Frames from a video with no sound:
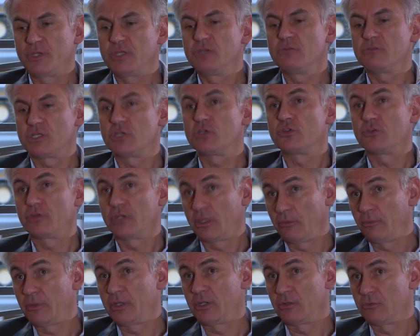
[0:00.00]
use internally,
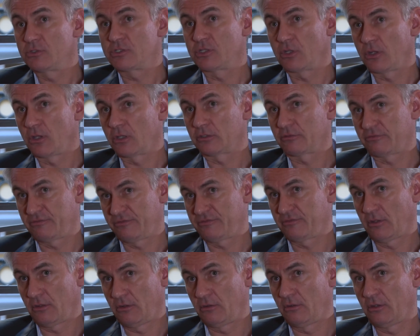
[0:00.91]
we use a lot
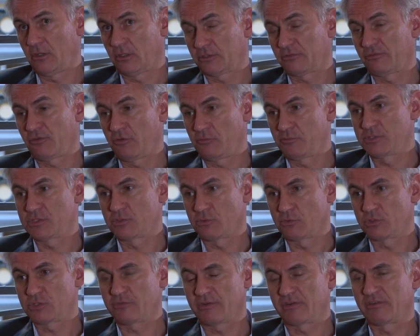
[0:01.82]
of open
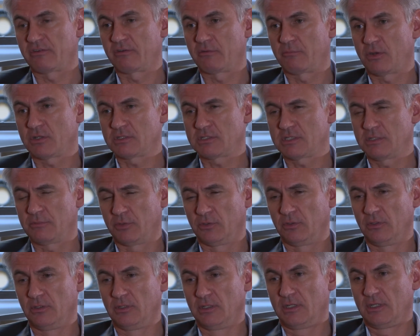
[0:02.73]
source wherever
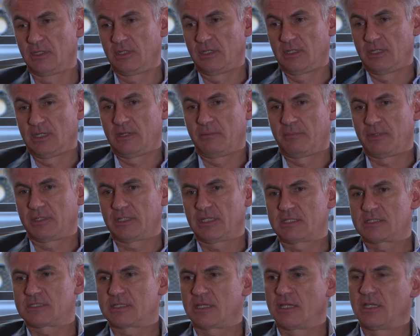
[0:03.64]
possible. But
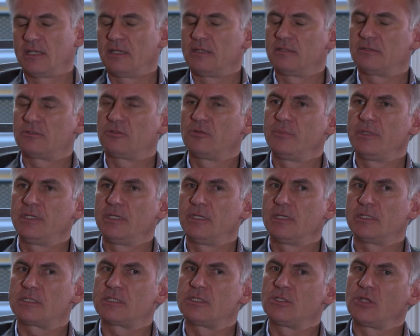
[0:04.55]

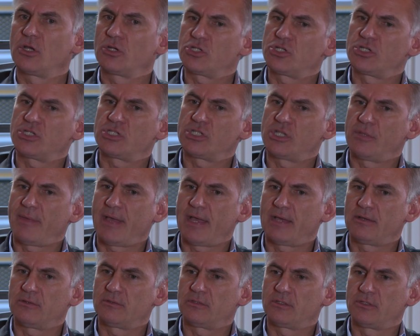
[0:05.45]
it's not just
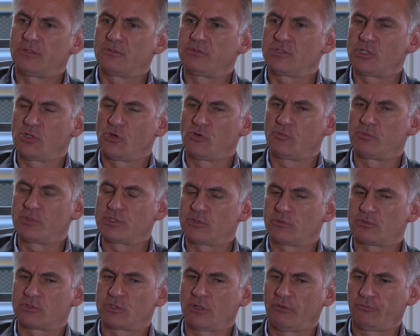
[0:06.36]
about using open
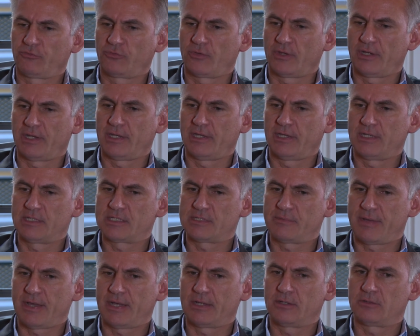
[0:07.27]
source software, it's
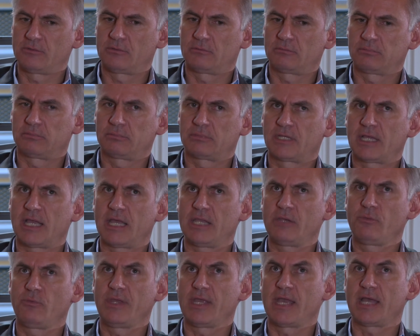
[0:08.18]
about,
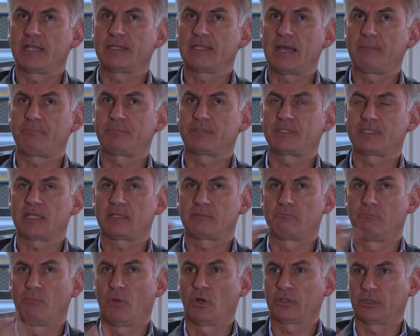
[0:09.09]
can we adapt that
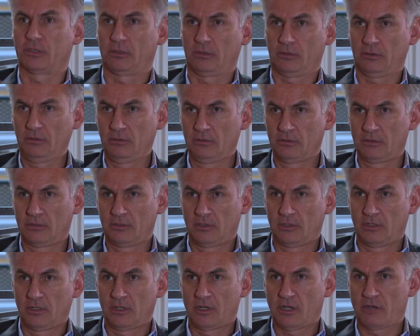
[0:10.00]
model
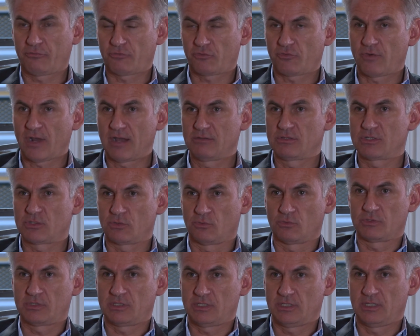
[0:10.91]
of
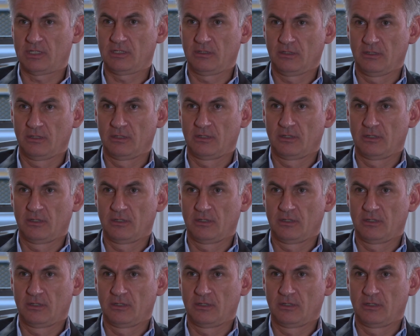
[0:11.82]
crowdsourcing